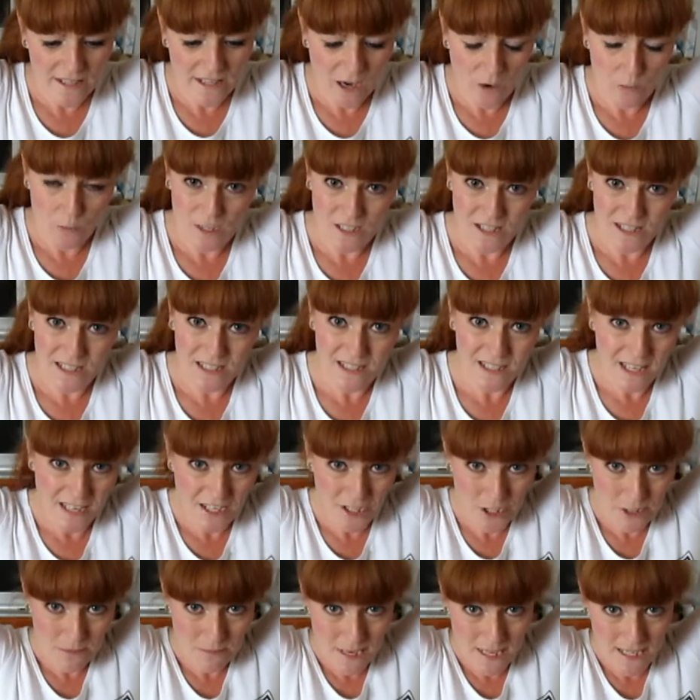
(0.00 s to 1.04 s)
I want to
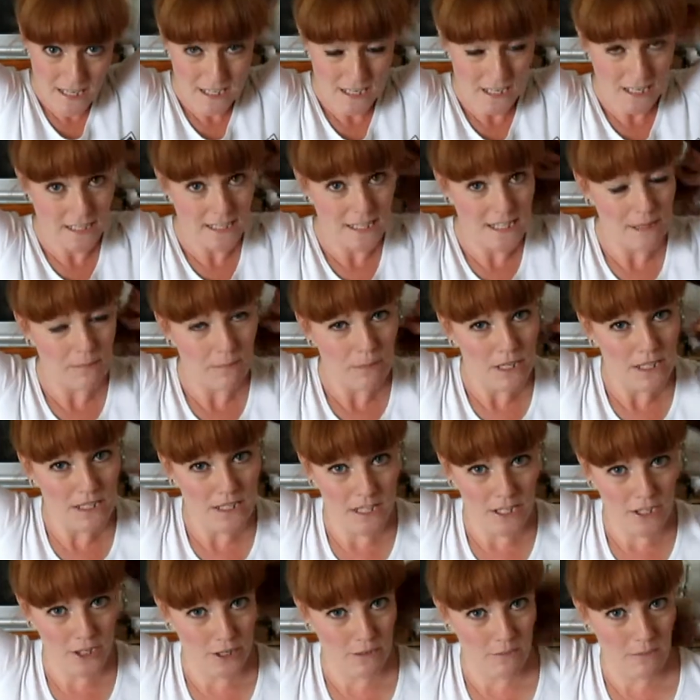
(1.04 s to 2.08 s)
condition my hair, like deep
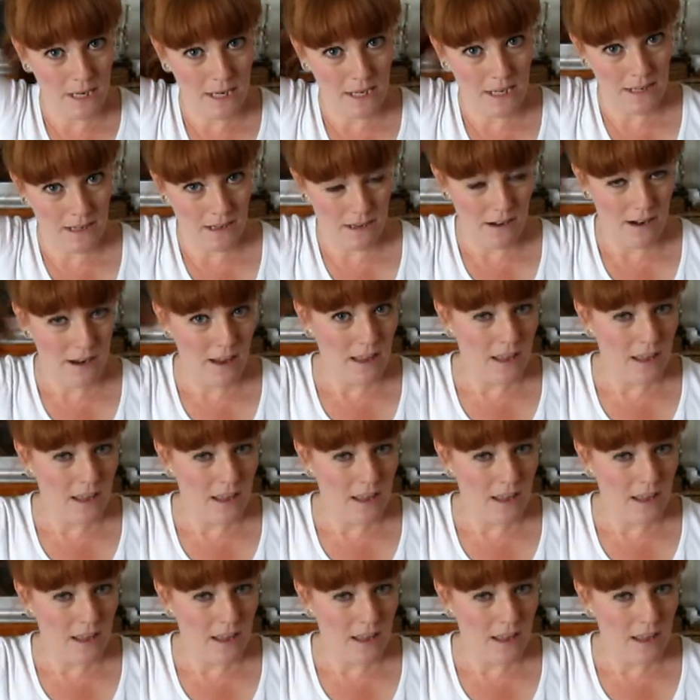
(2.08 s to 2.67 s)
condition my hair,